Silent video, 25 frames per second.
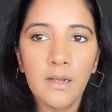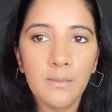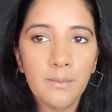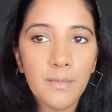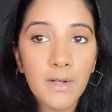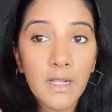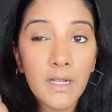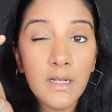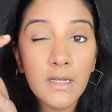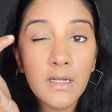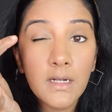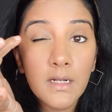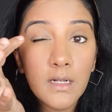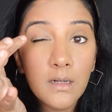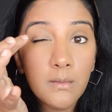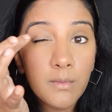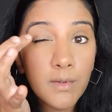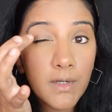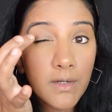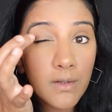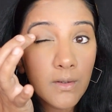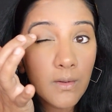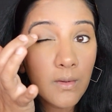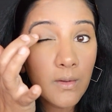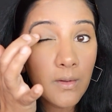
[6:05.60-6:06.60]
apply a little
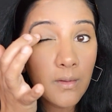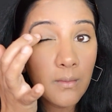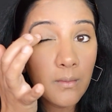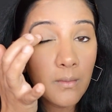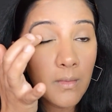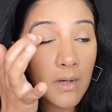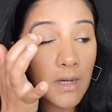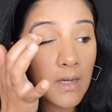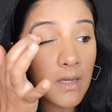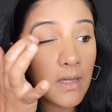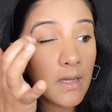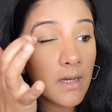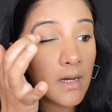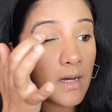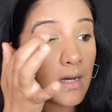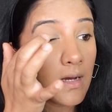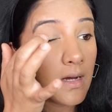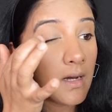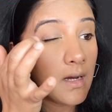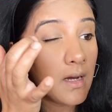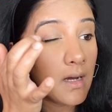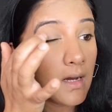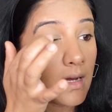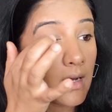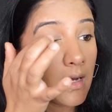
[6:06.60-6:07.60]
bit on my
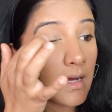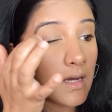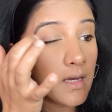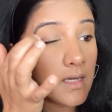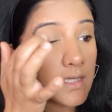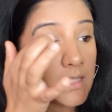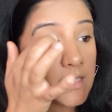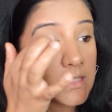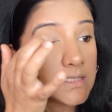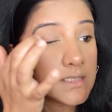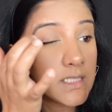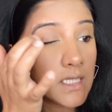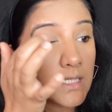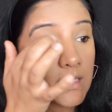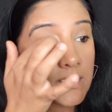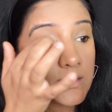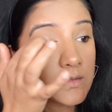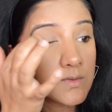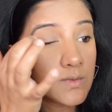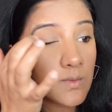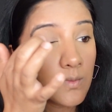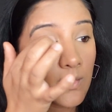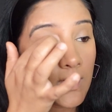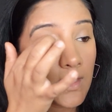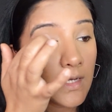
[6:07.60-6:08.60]
eyes
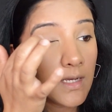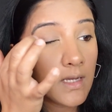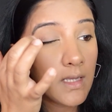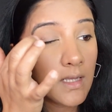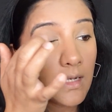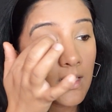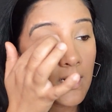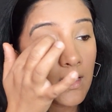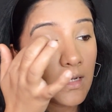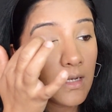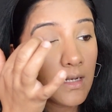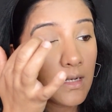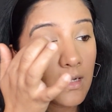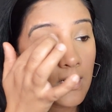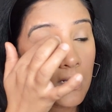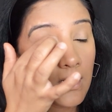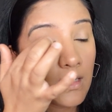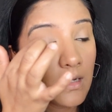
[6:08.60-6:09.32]
as well.